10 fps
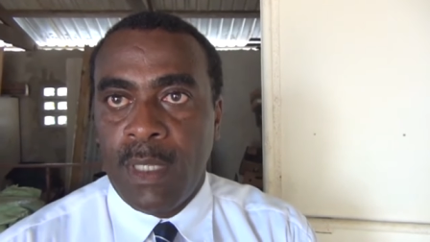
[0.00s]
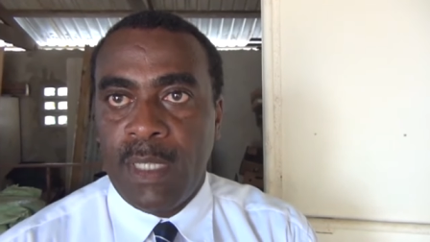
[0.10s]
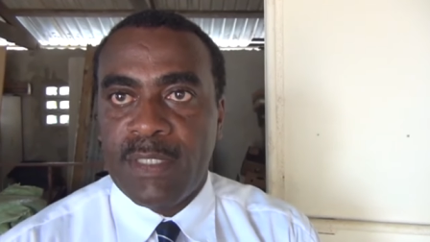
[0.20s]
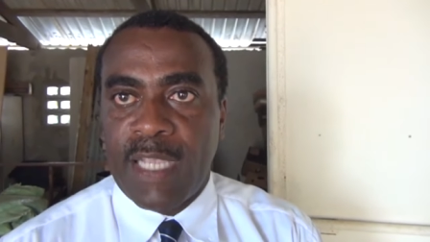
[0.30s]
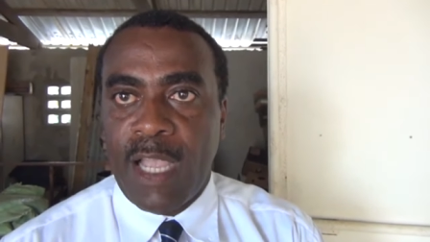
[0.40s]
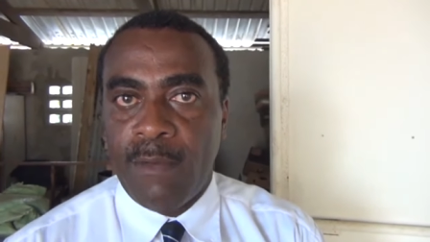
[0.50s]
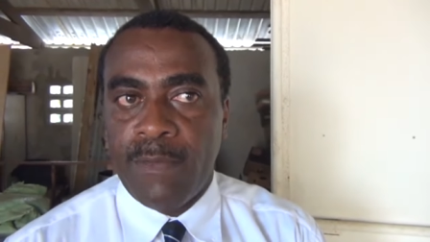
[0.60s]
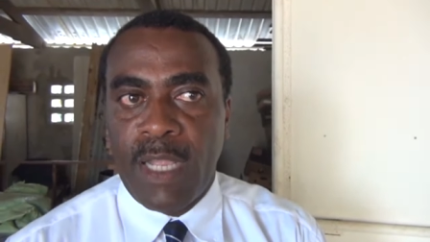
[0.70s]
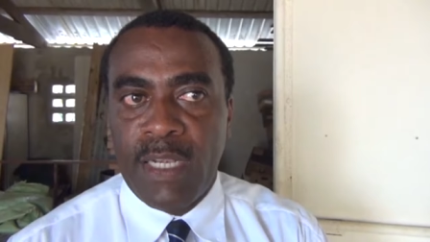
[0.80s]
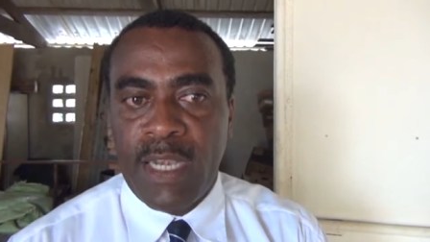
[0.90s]

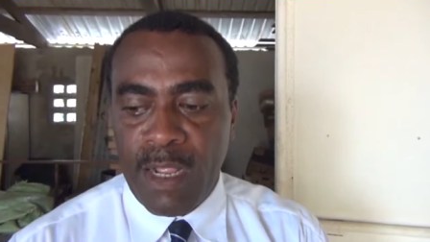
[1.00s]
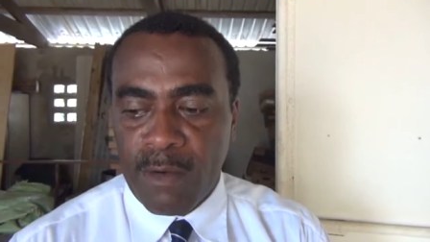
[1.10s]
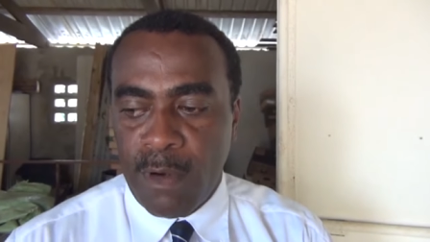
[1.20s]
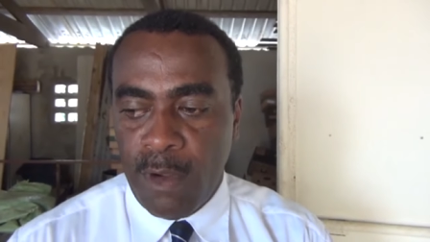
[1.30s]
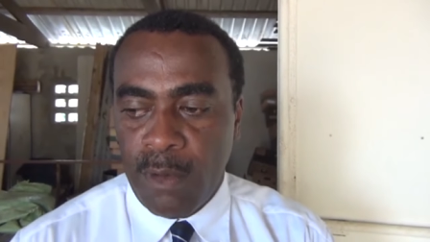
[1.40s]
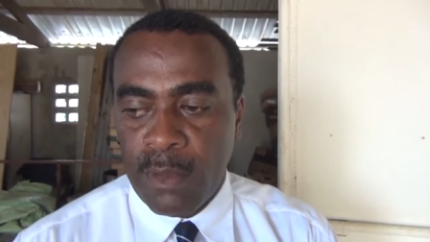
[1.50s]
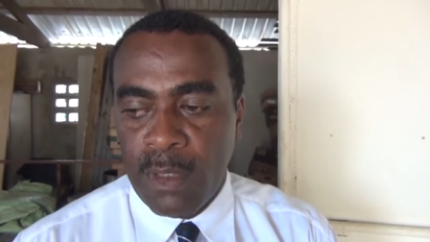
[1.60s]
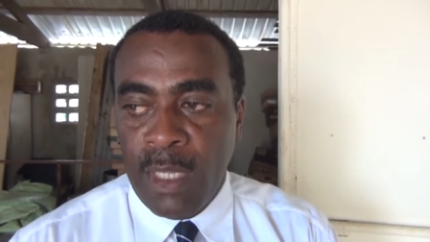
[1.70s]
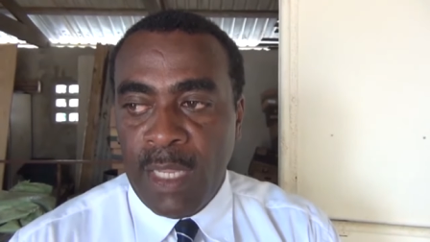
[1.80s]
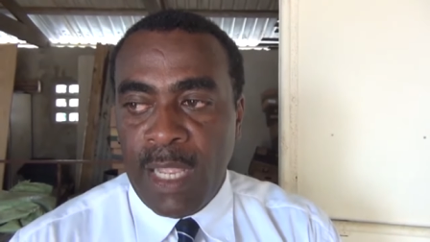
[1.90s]
itself, and that ground
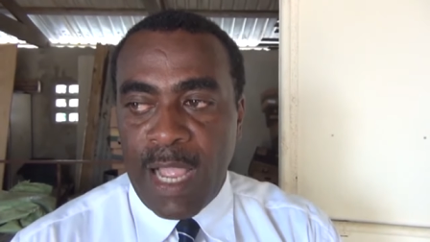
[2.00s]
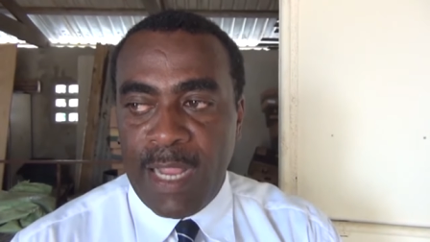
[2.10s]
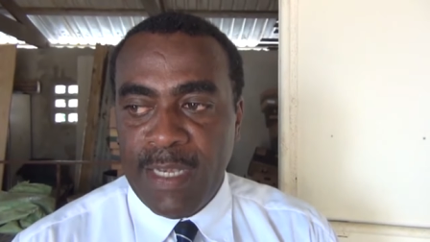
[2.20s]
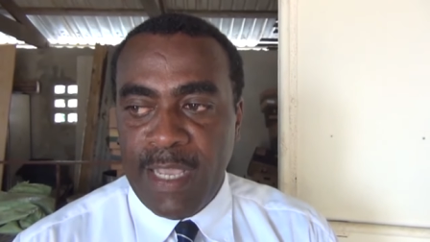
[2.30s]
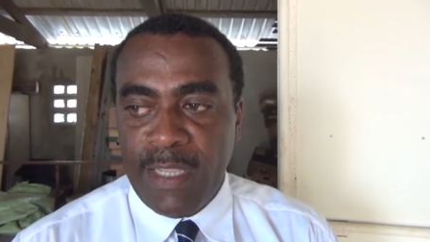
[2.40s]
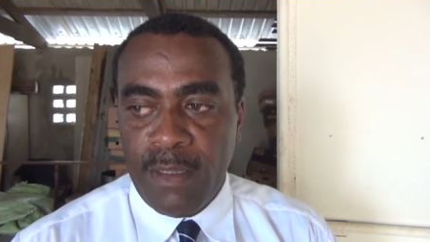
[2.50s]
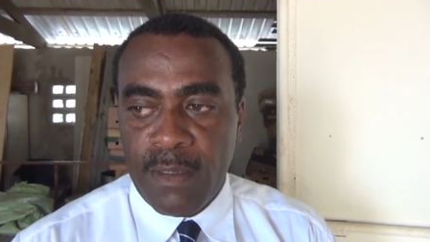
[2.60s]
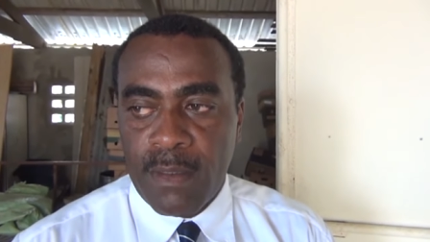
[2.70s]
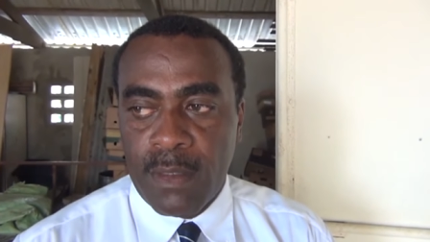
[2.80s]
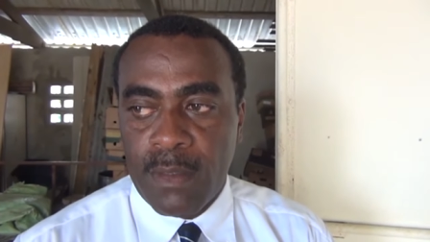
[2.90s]
at night
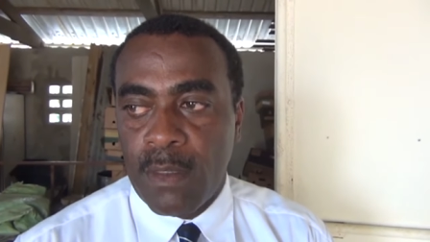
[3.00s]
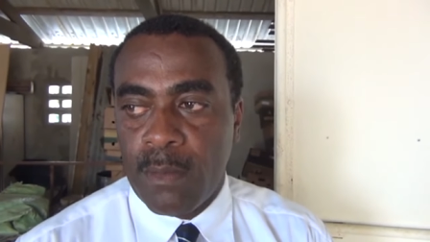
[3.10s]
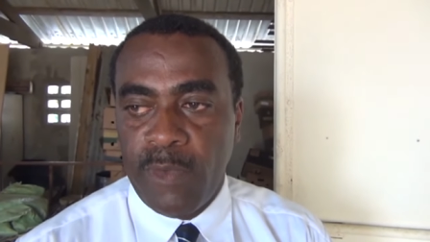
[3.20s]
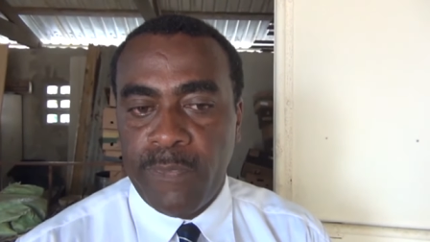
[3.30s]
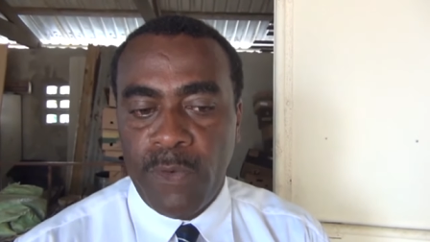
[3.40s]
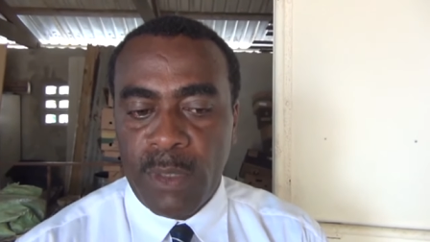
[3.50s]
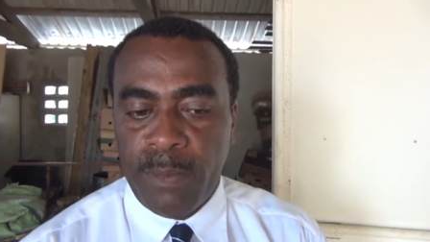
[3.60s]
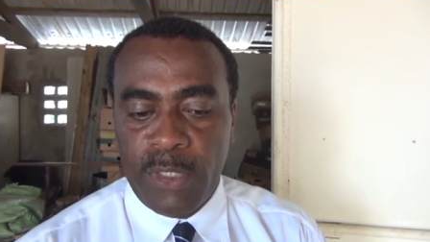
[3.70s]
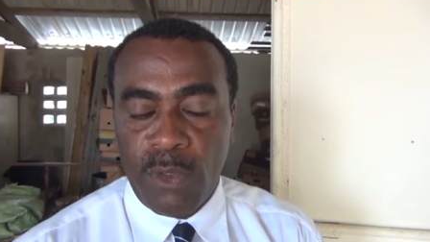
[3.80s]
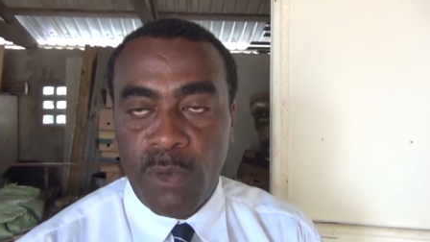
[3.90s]
before they
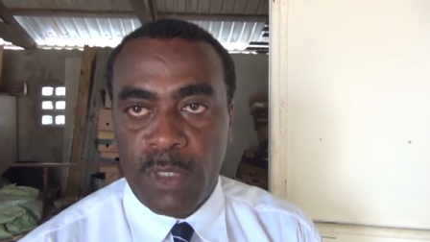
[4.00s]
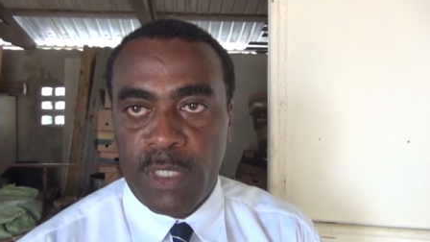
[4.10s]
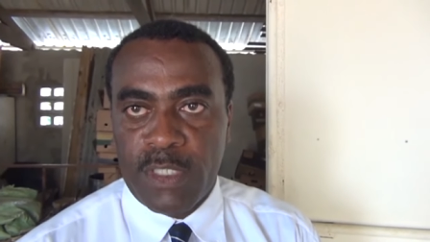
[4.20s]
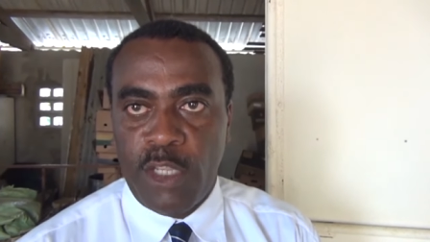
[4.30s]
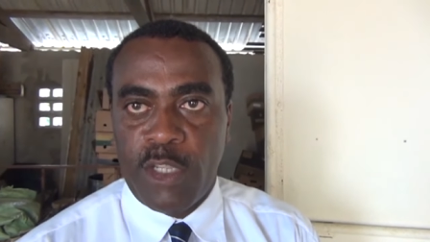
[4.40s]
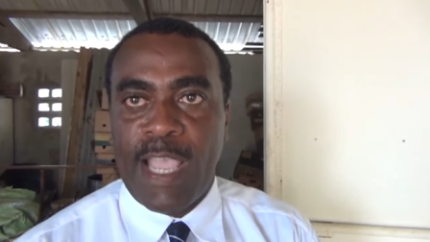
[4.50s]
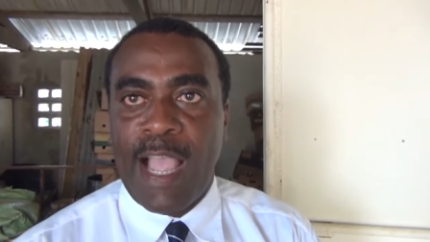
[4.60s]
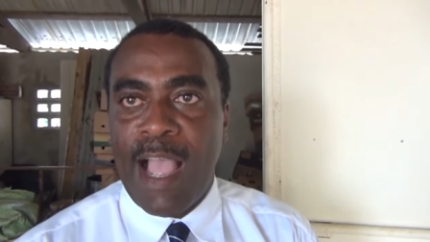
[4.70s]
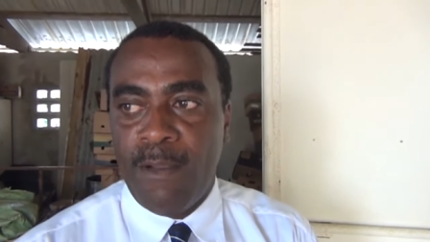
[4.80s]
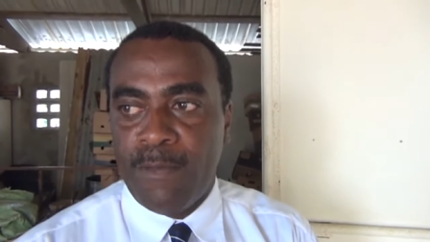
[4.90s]
put the nuts, you
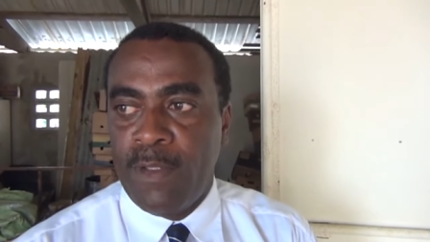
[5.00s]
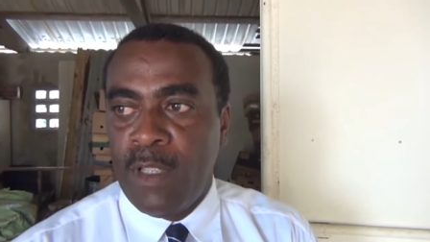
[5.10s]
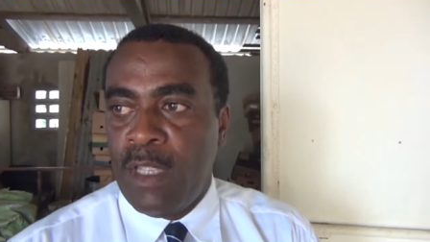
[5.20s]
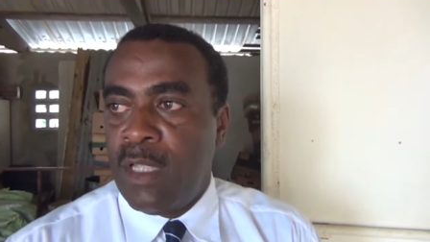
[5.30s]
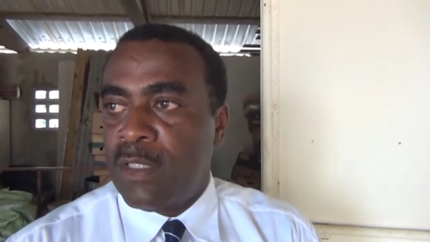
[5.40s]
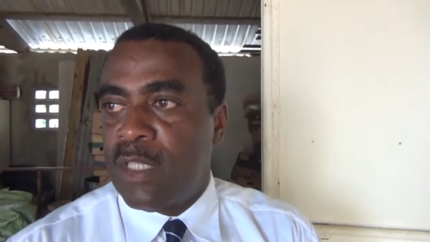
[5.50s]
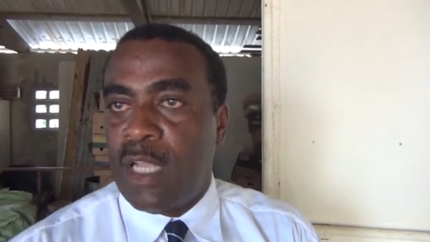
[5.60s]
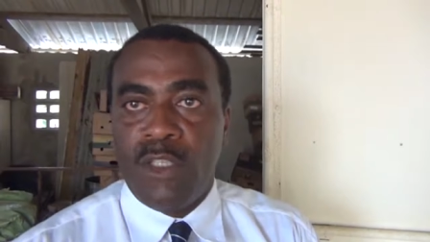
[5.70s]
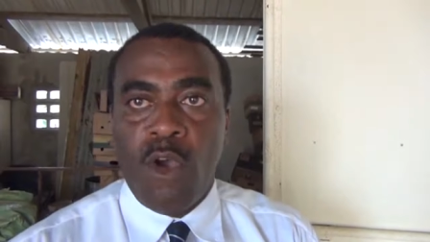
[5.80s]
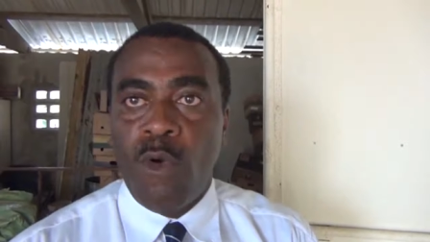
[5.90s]
can have
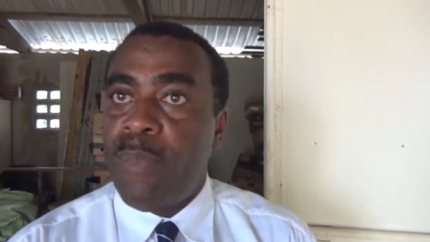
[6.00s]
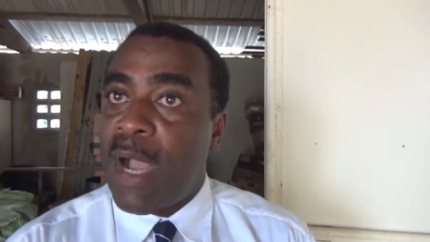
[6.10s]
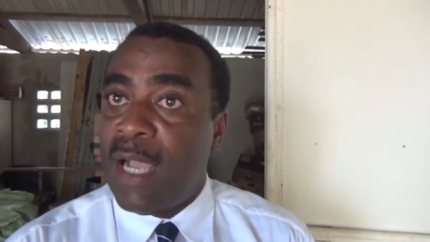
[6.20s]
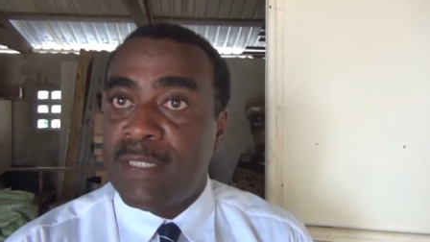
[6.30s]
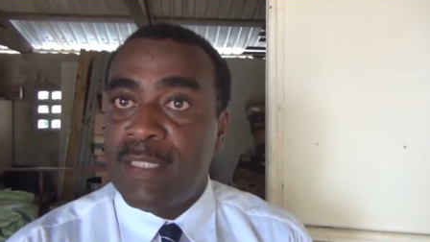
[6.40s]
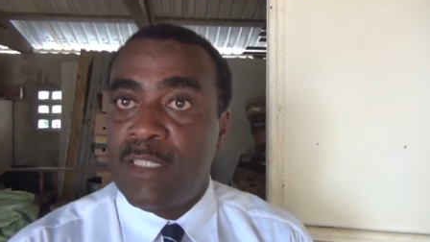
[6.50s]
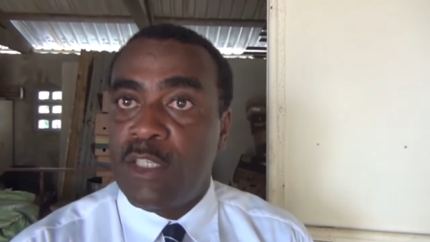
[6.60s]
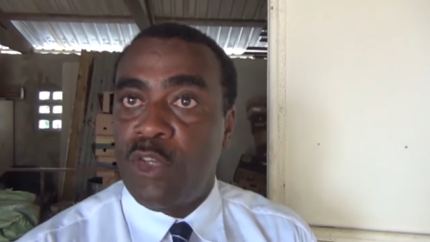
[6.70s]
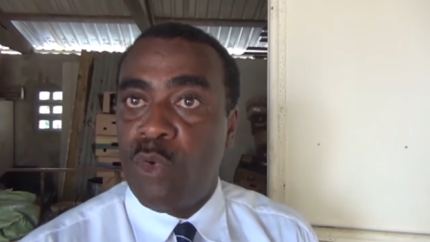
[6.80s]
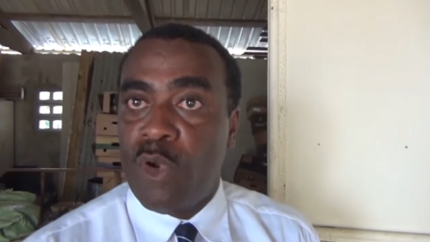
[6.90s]
a dog pass
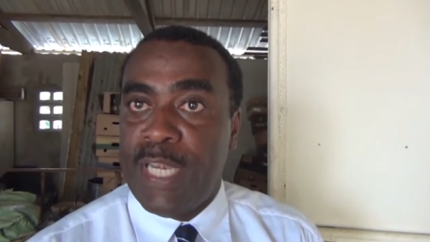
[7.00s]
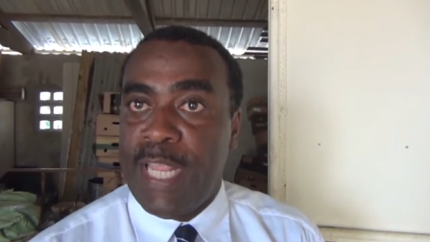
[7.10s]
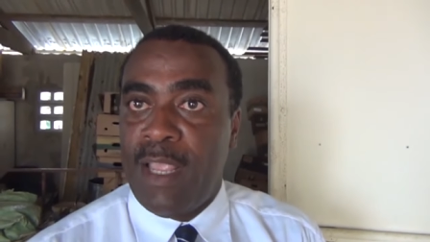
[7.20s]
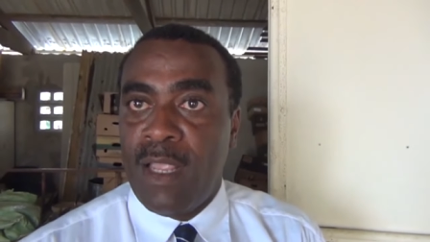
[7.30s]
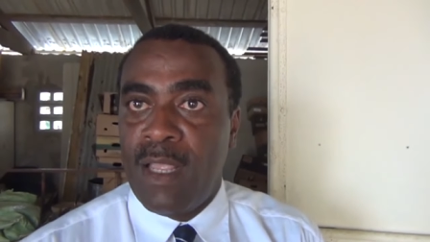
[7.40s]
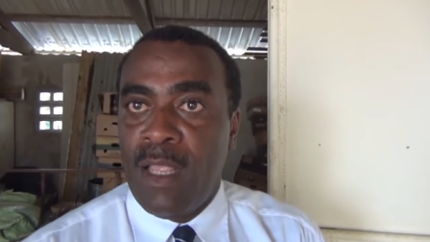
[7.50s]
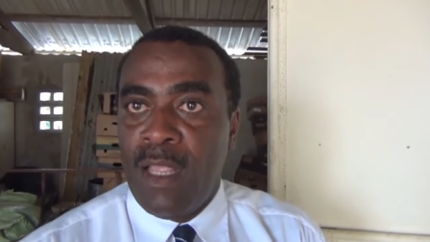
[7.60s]
into urinate,